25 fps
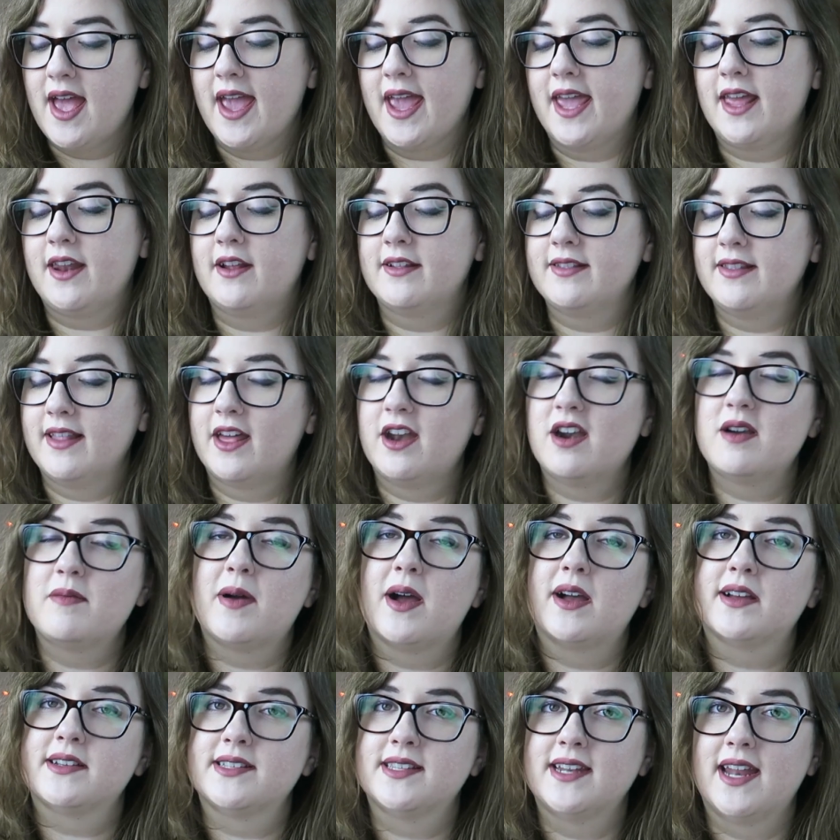And on
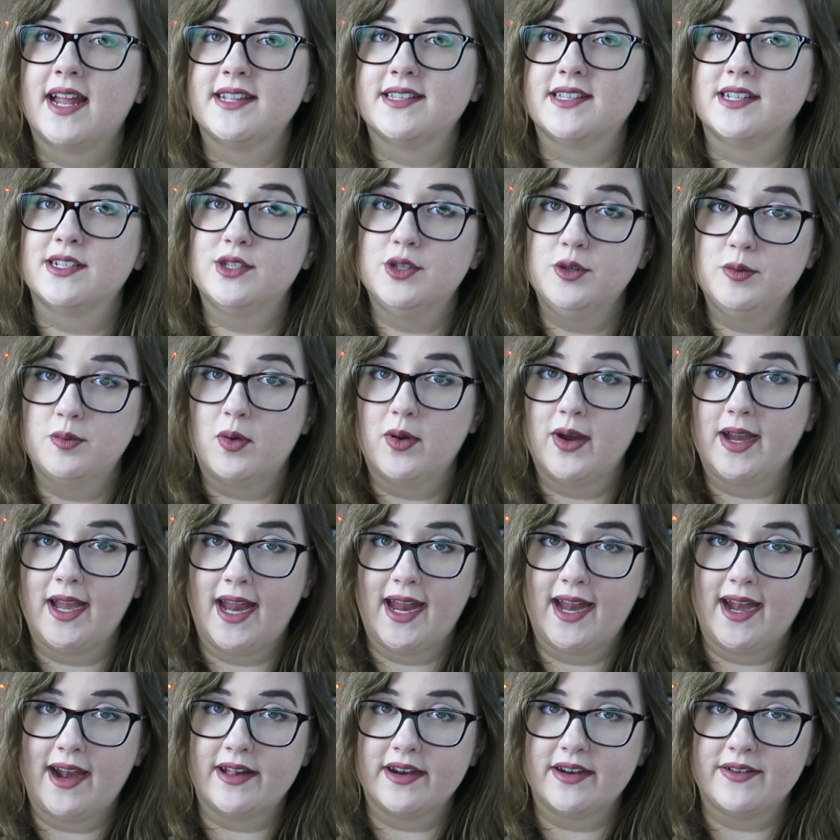Letterboxd, it has a
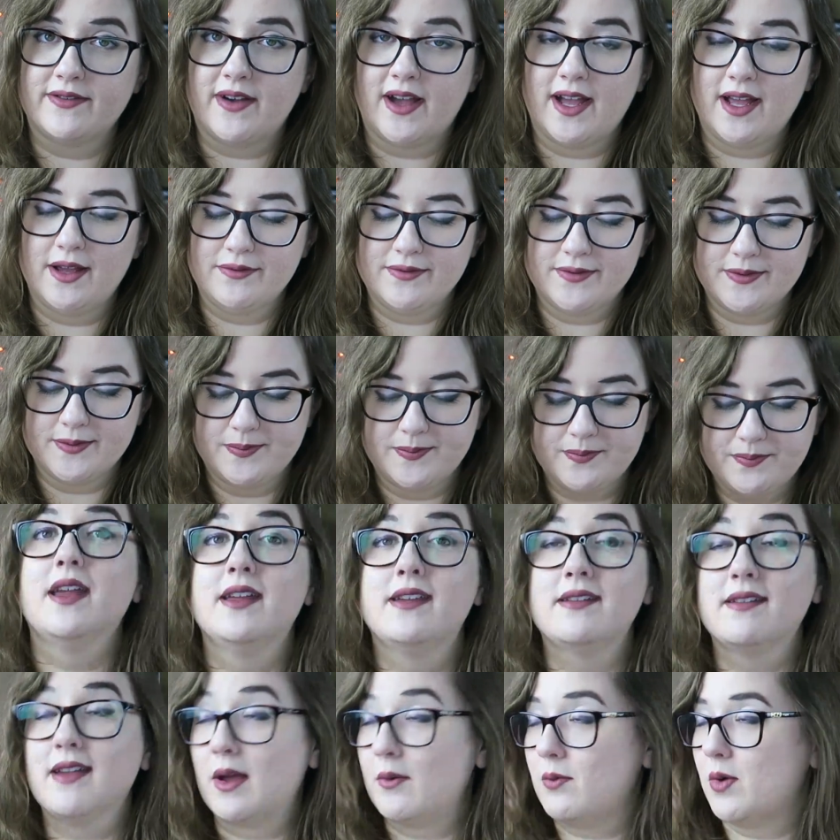2.8 out of 5.
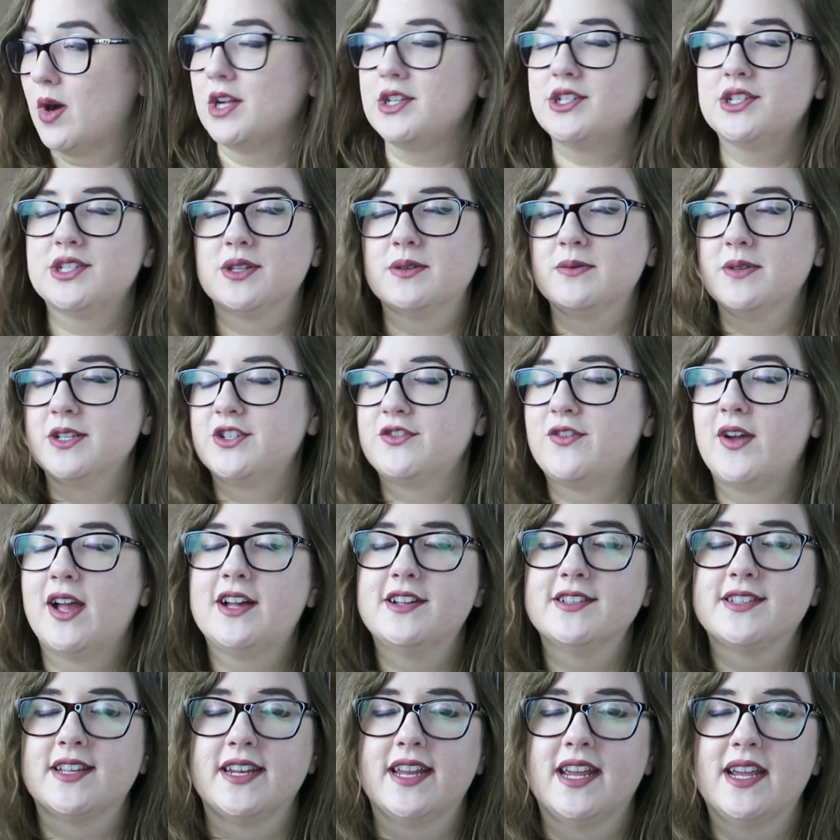I watched The Witch
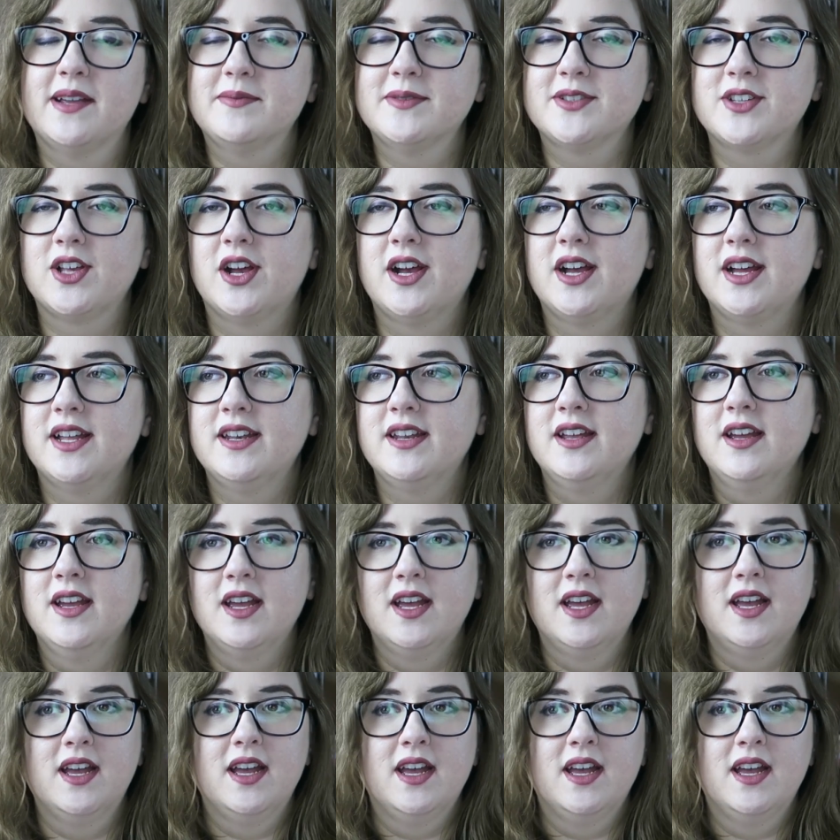Files on Amazon.